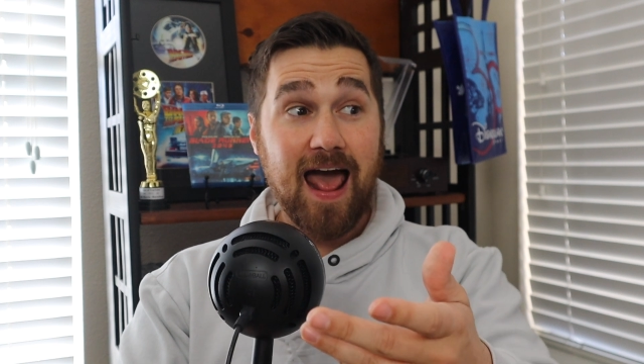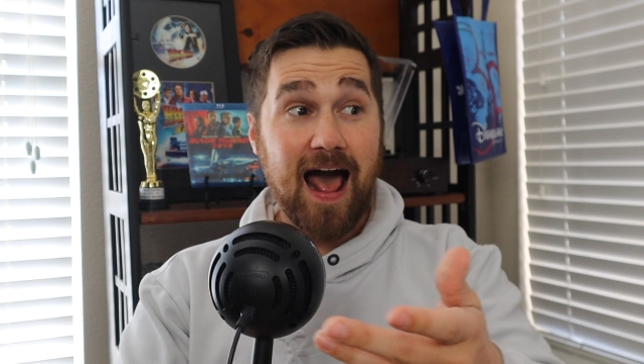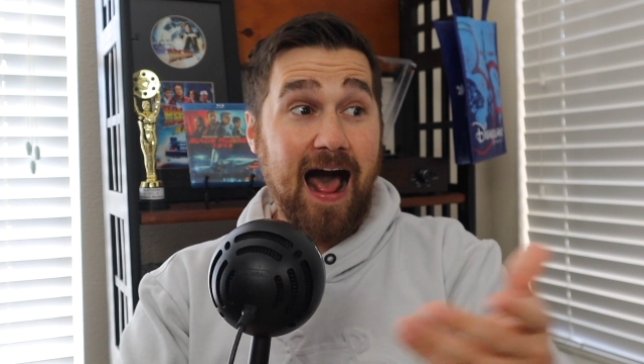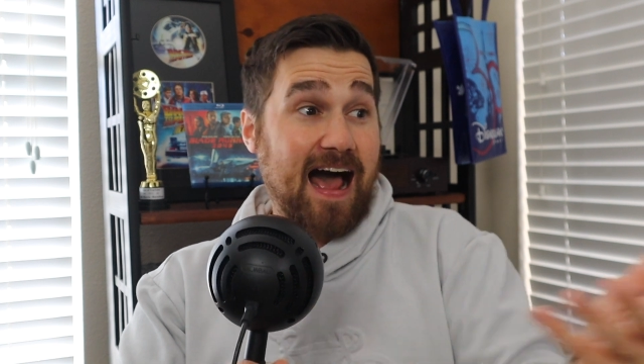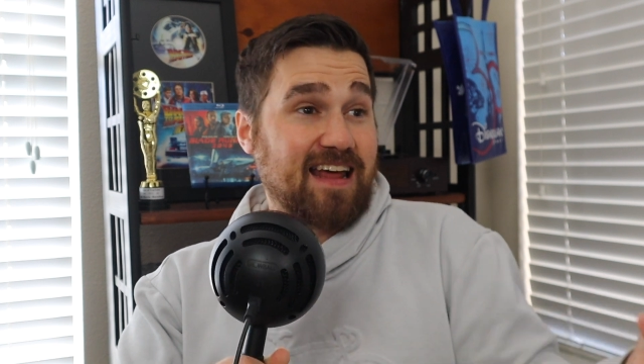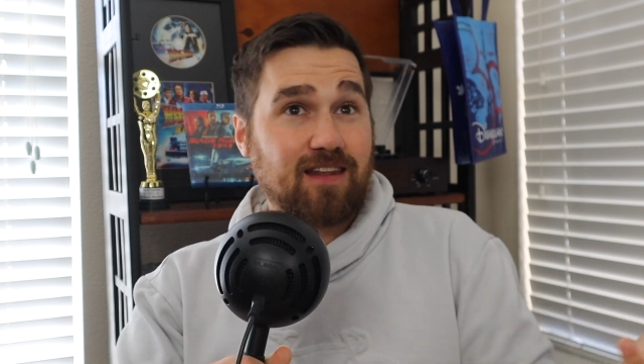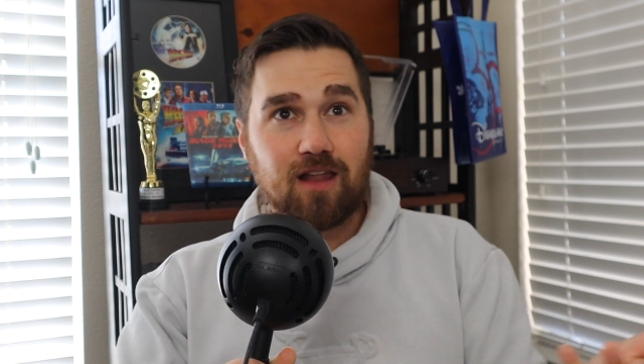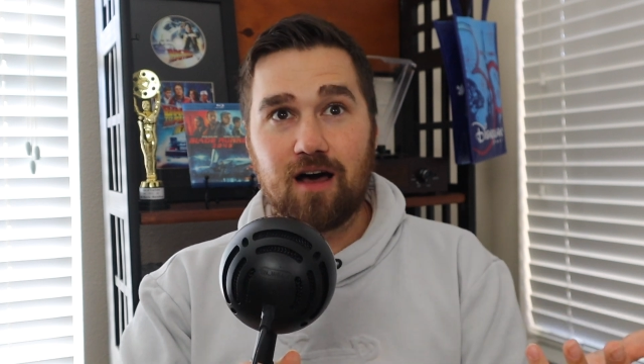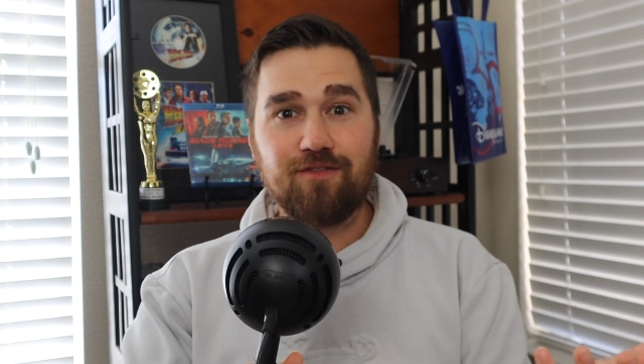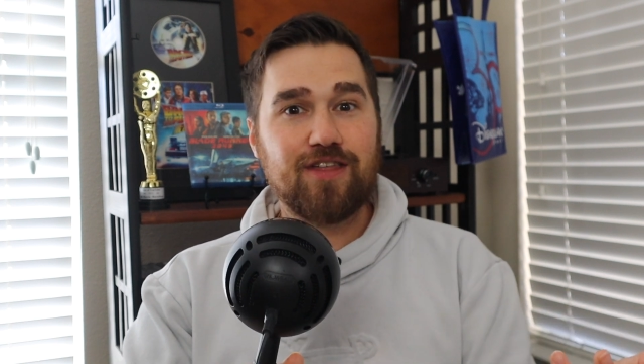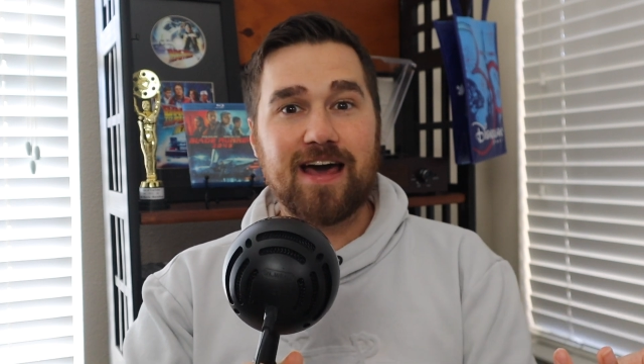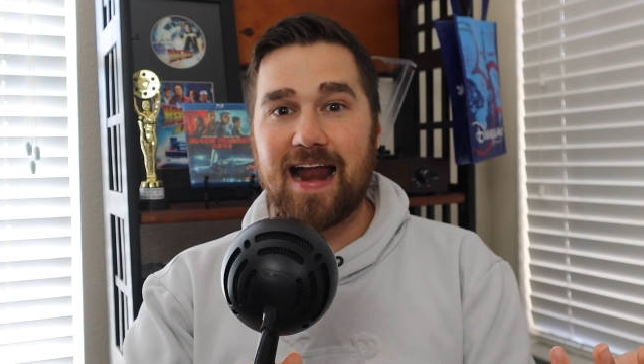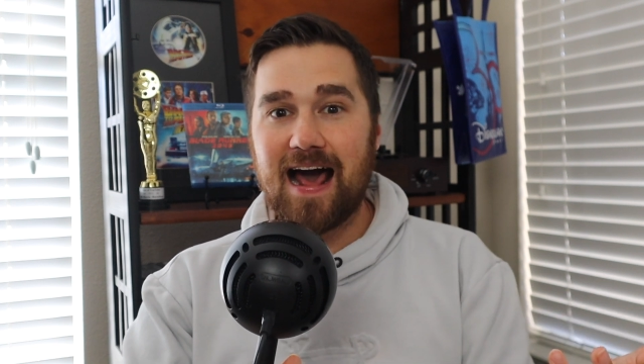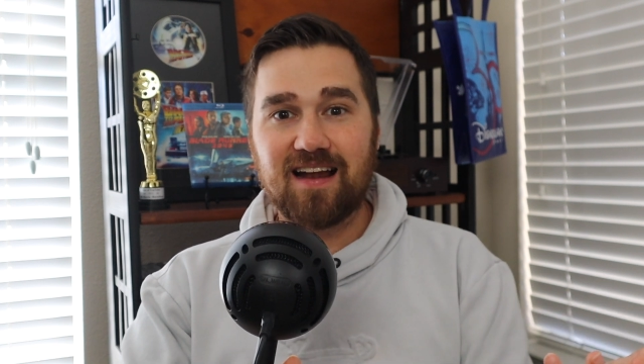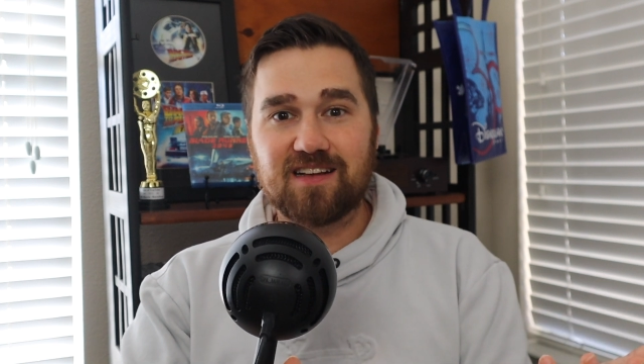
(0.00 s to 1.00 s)
I love
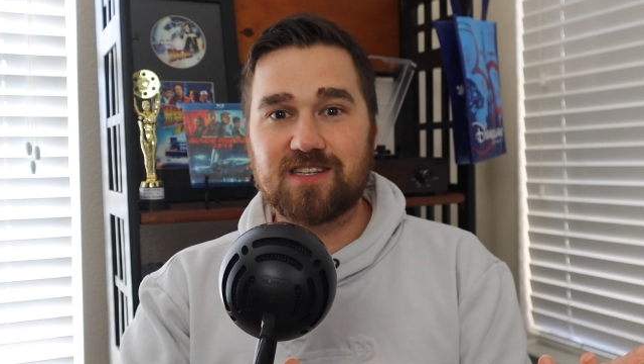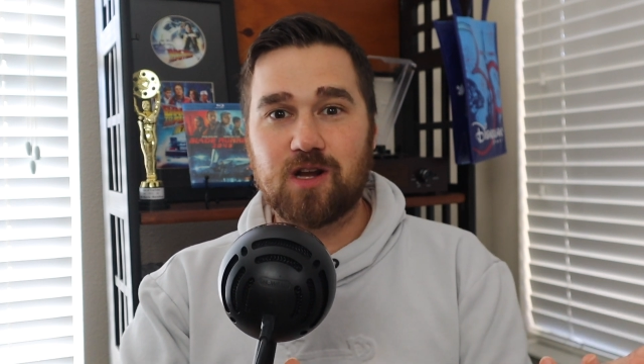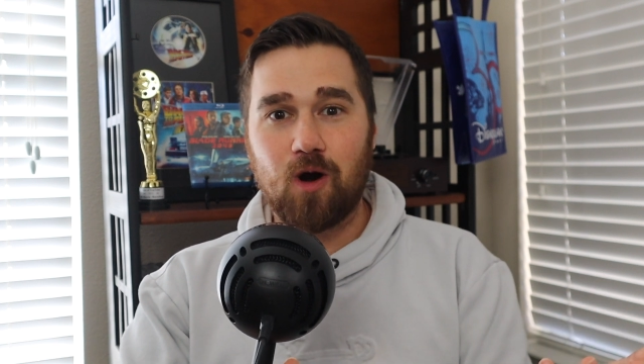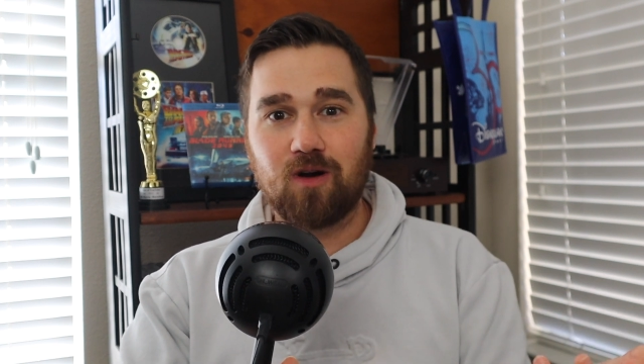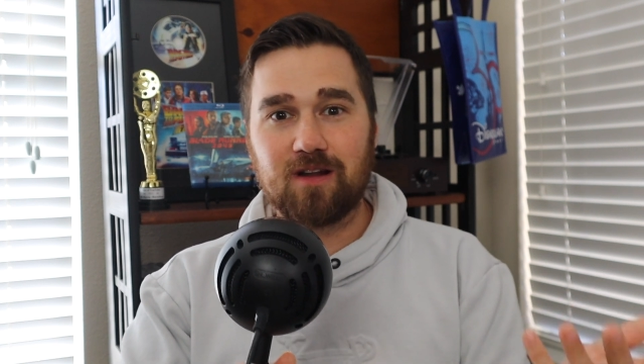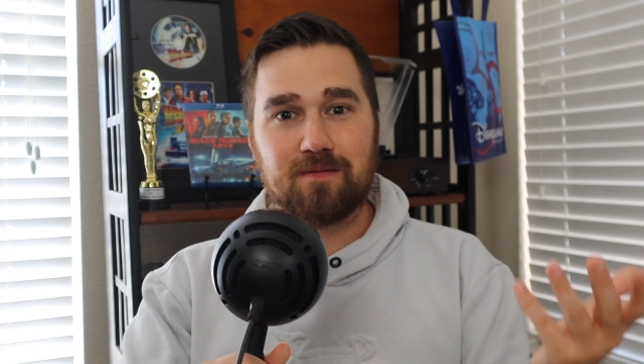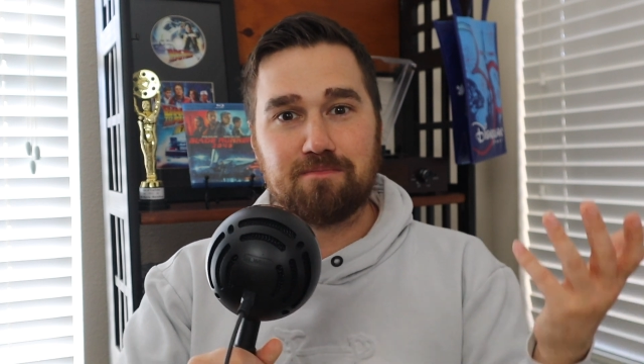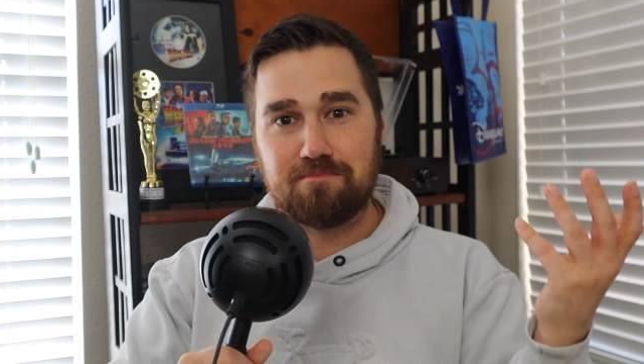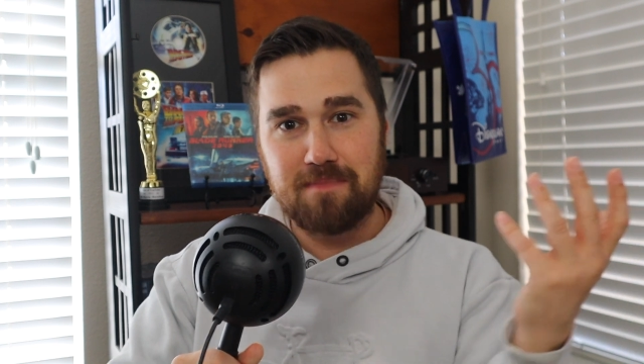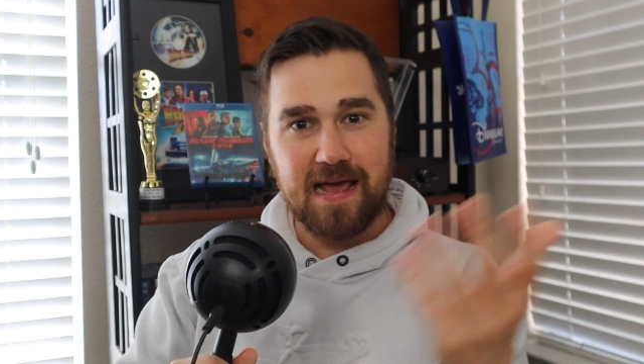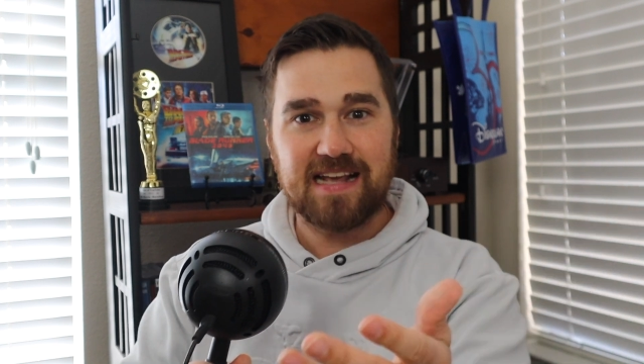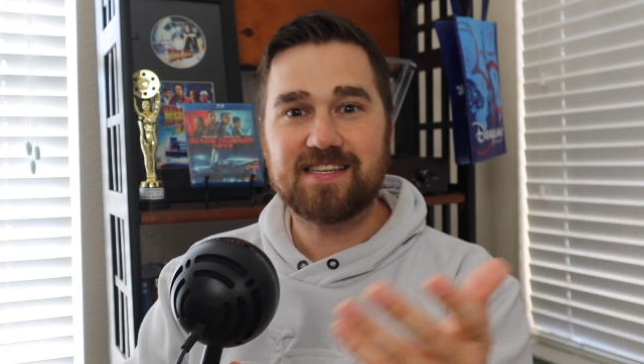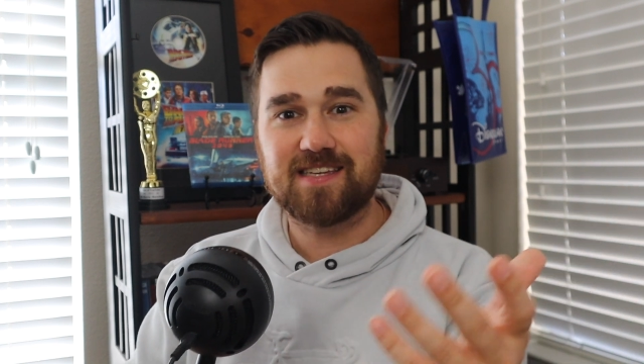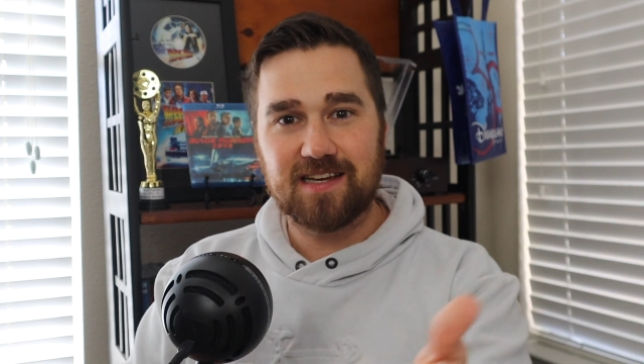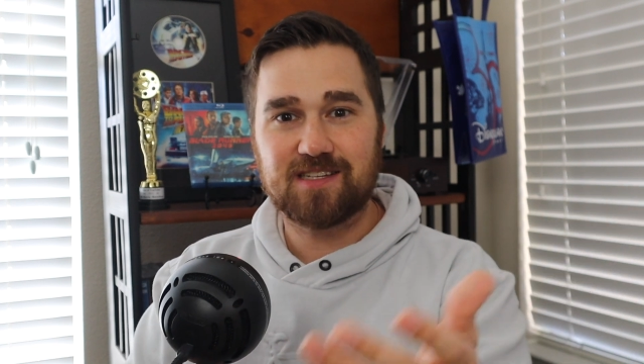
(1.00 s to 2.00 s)
that Alex Garland
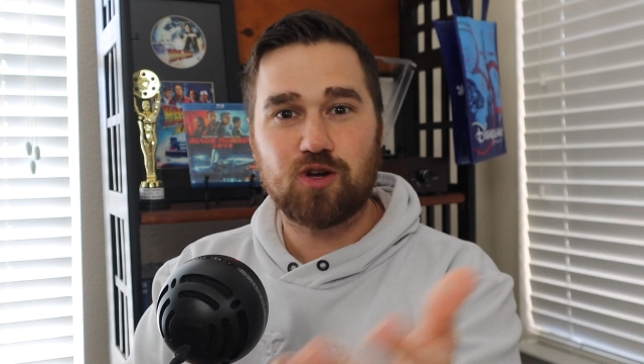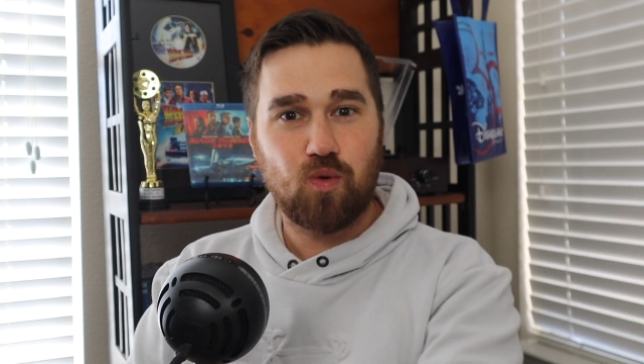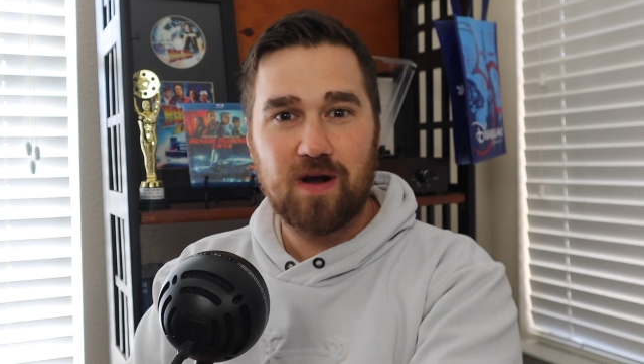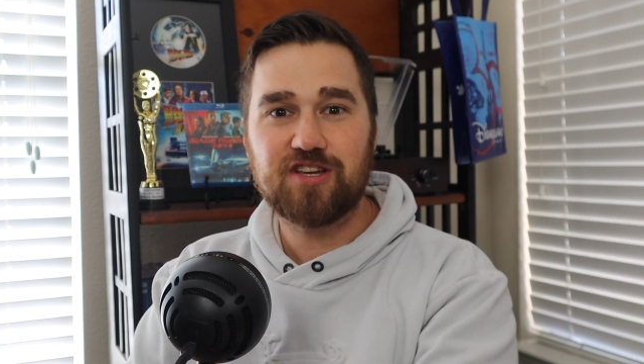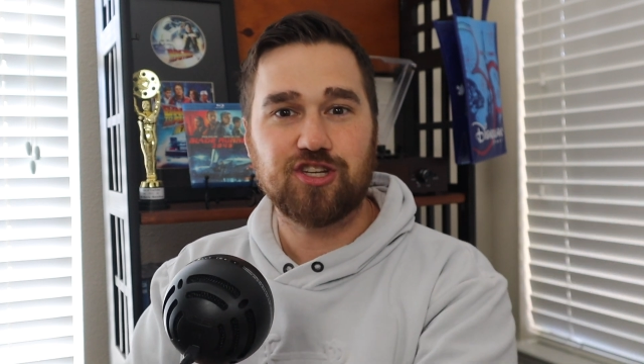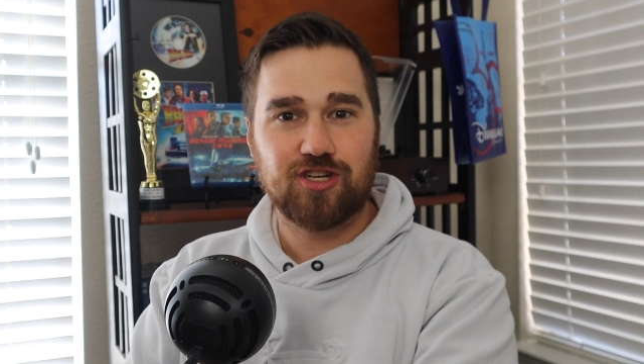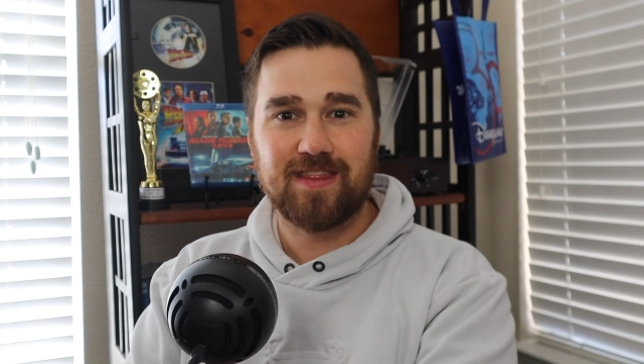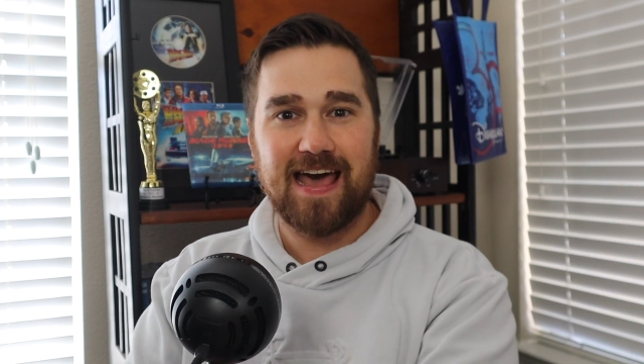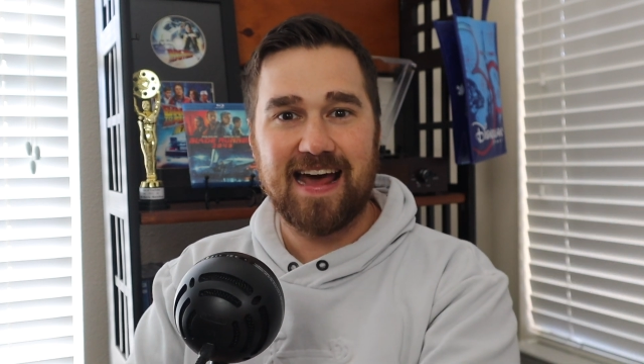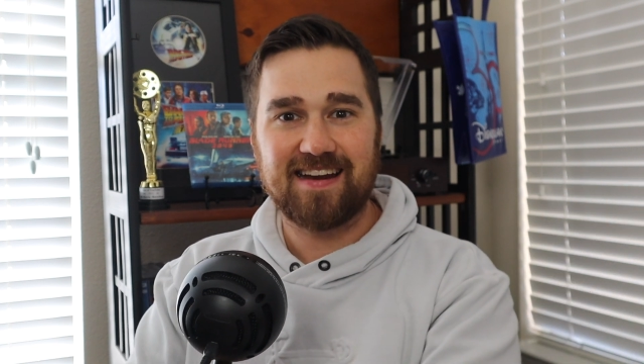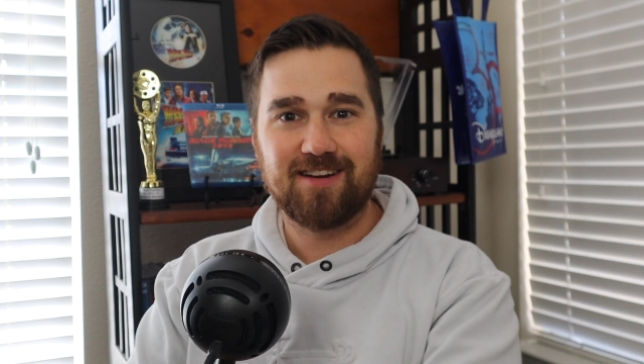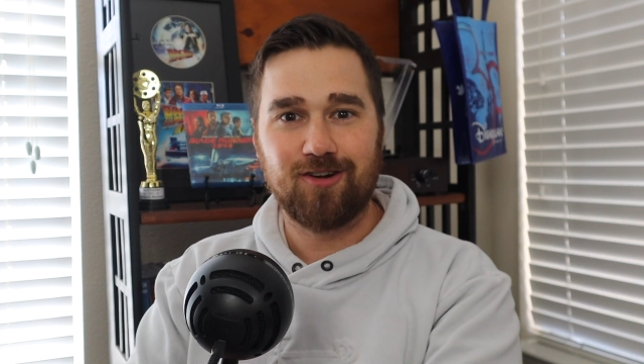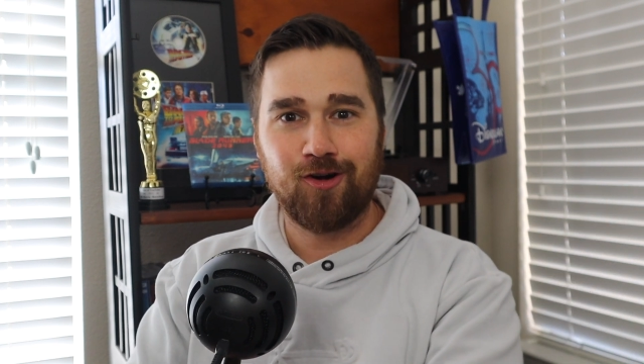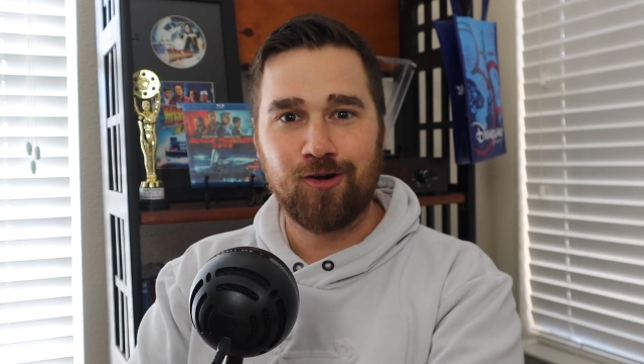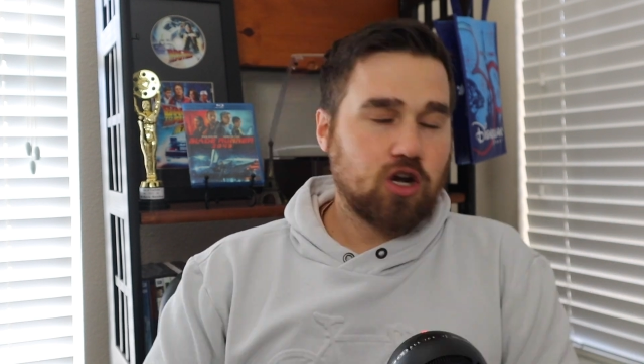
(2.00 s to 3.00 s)
makes us question that
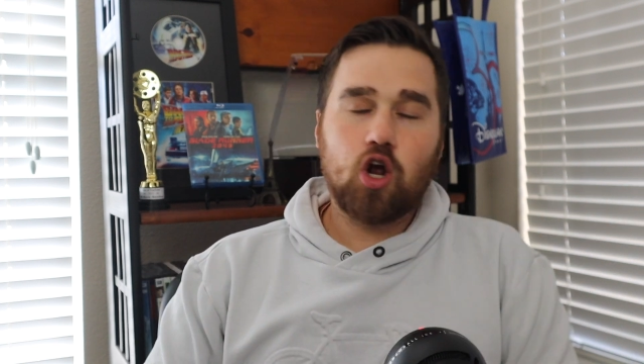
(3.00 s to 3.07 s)
here.